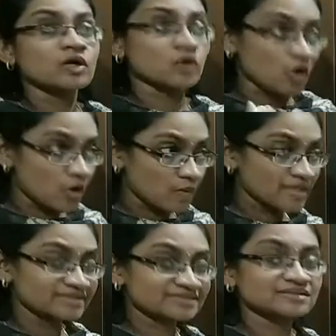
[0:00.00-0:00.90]

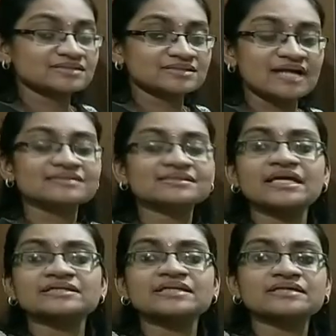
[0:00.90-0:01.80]
comets, stars
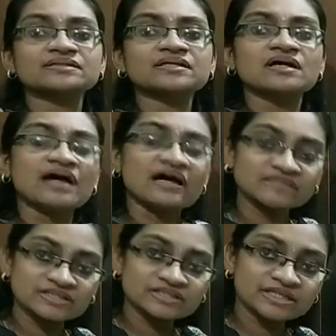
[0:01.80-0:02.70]
like that? Have
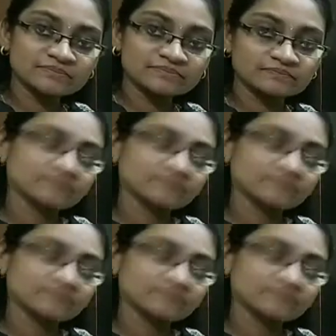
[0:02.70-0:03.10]
any name?